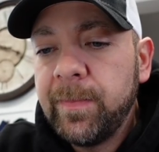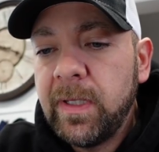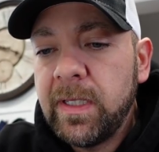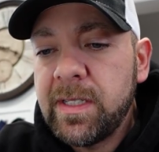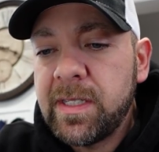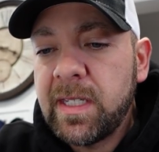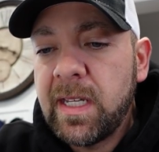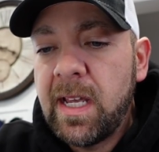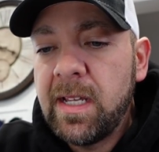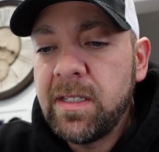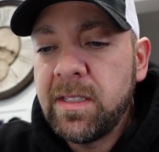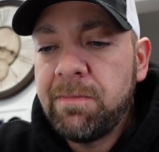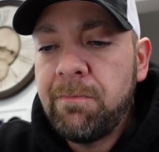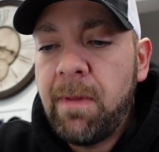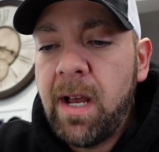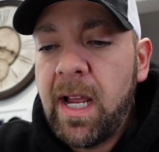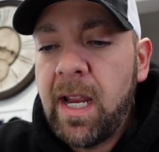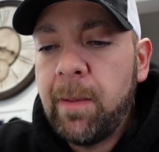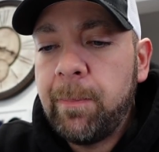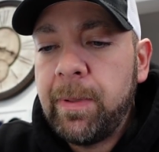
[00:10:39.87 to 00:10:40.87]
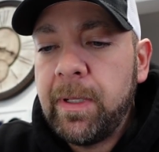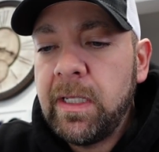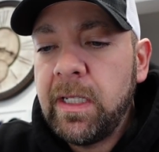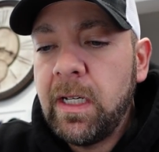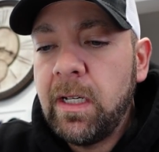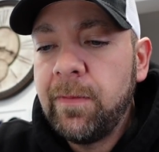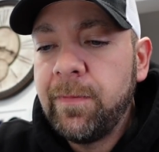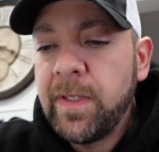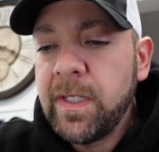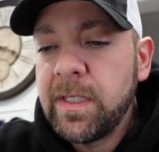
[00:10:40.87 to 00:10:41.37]
it says, My
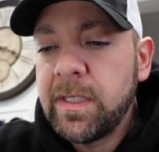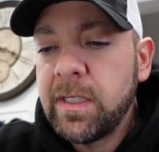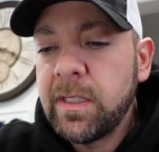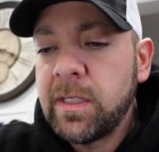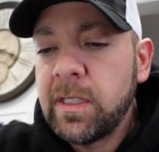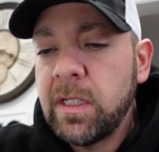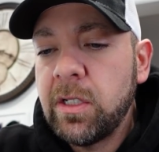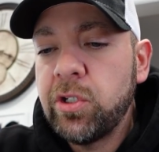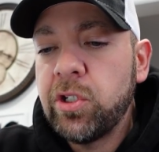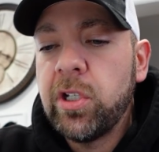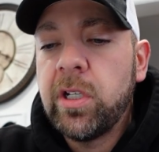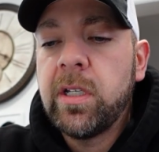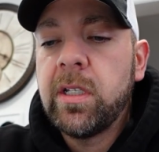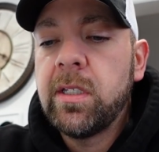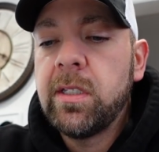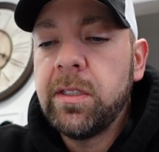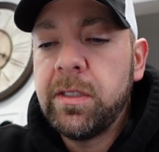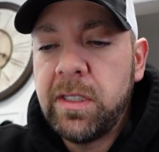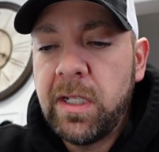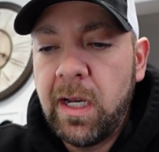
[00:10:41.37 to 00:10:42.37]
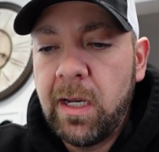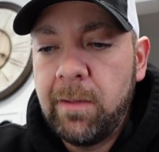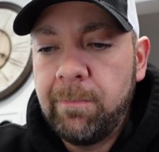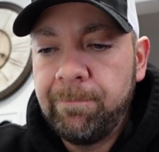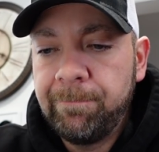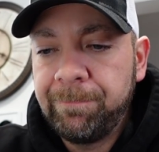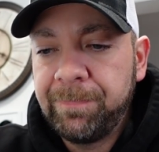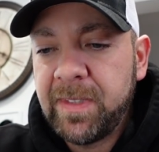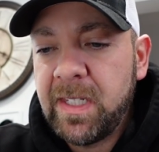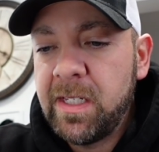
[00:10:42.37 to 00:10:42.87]
opinion of this decision, dumb.
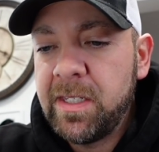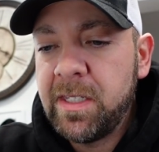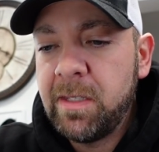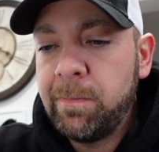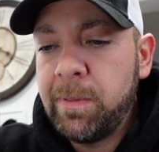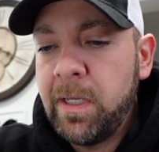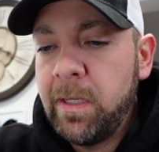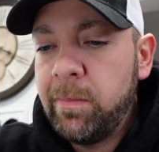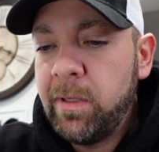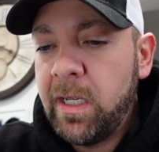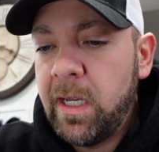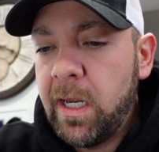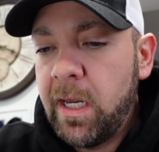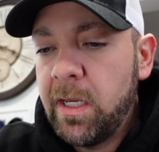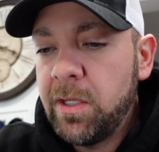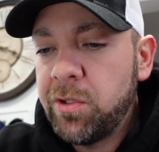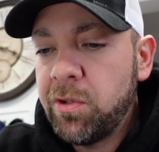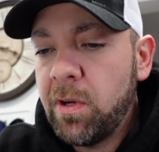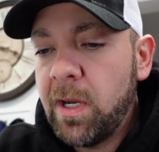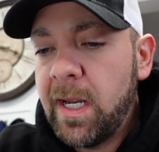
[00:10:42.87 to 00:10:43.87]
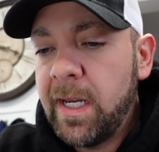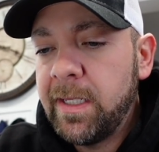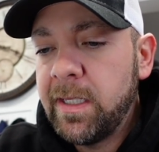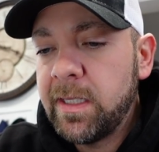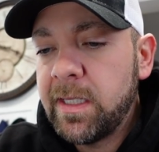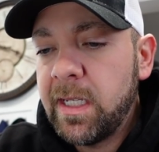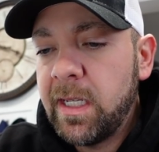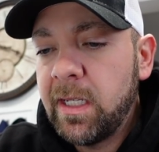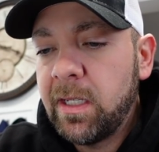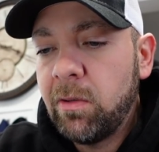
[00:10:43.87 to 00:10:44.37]
Is the PBA trying
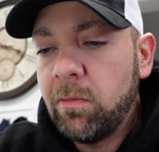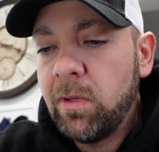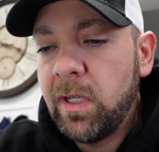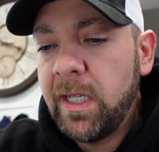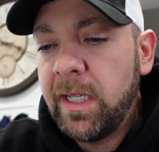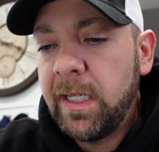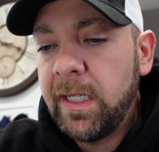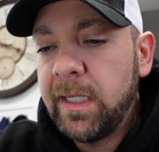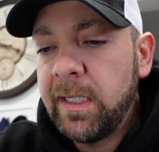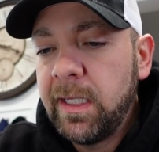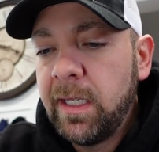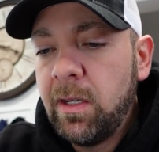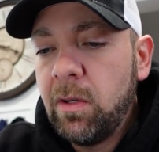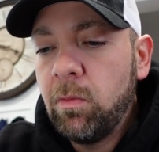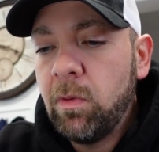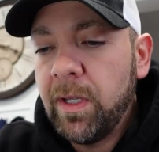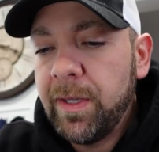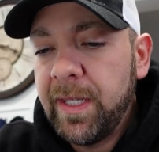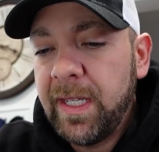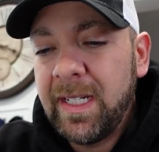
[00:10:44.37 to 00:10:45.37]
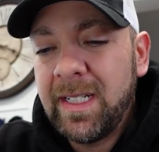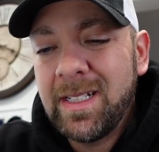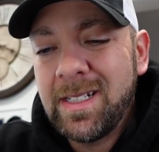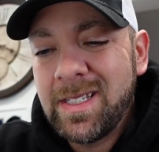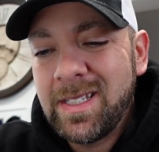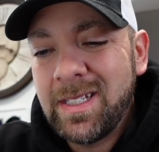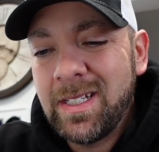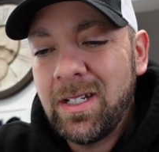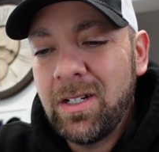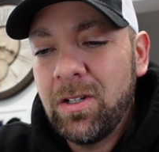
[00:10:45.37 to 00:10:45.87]
to take away what they
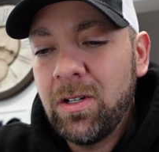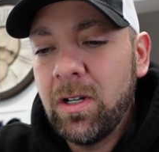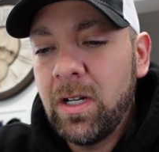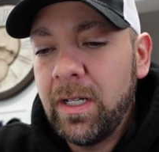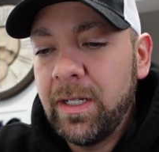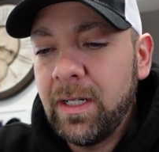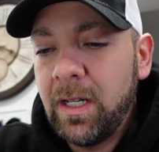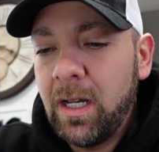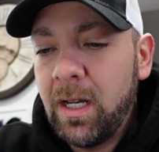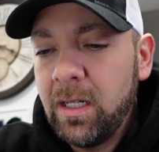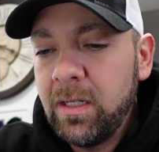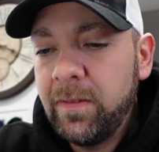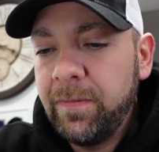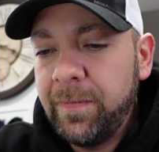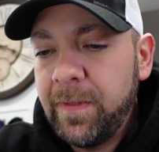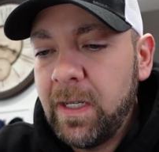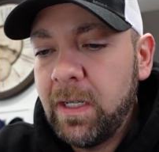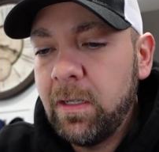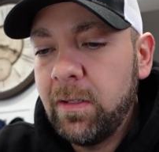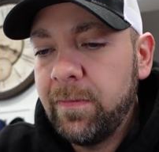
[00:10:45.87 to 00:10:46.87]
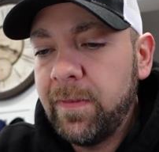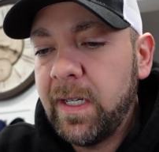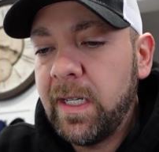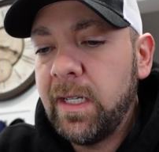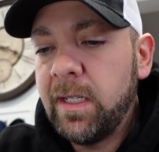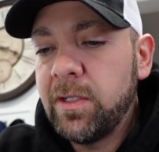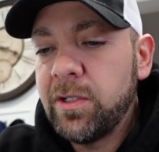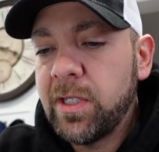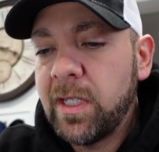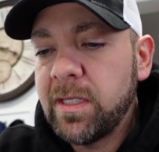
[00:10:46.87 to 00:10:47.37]
consider an unfair
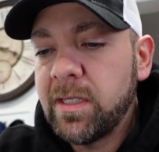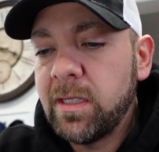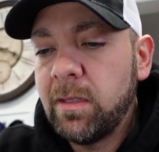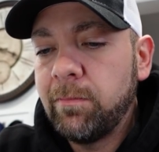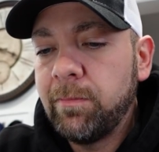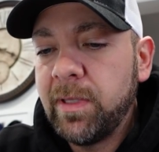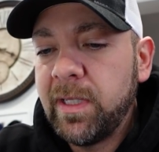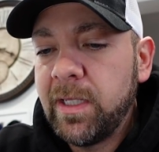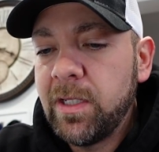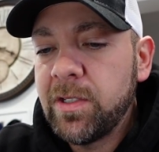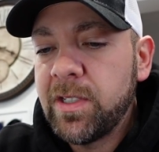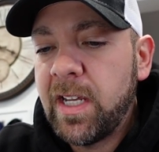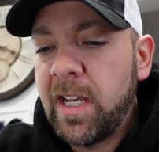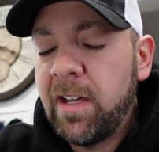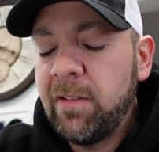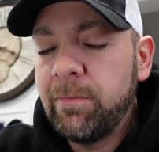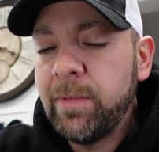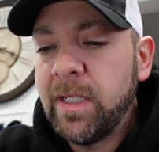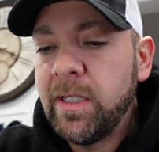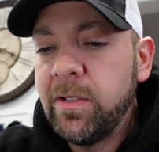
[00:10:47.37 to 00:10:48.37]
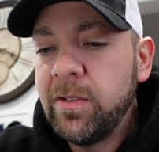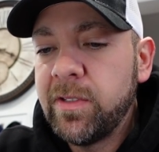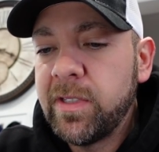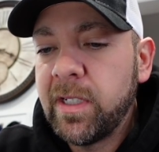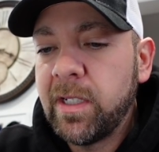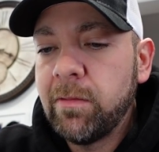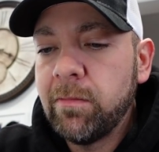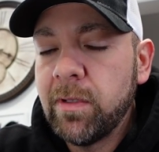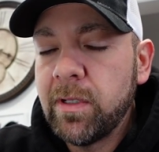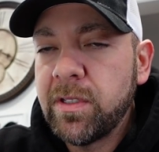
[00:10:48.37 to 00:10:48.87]
advantage that some players have by
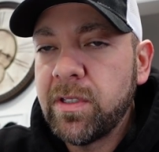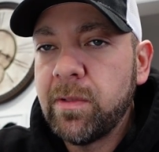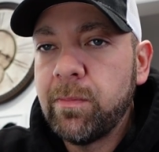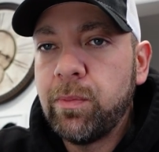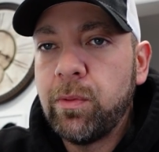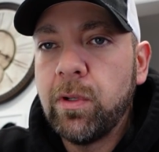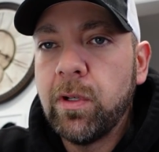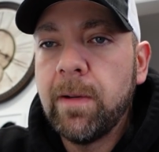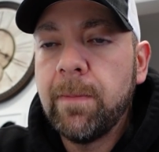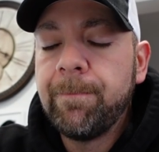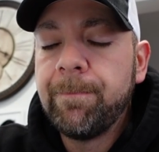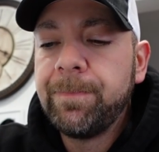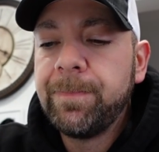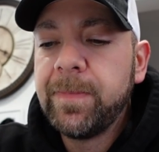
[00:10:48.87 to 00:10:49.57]
using a wrist support?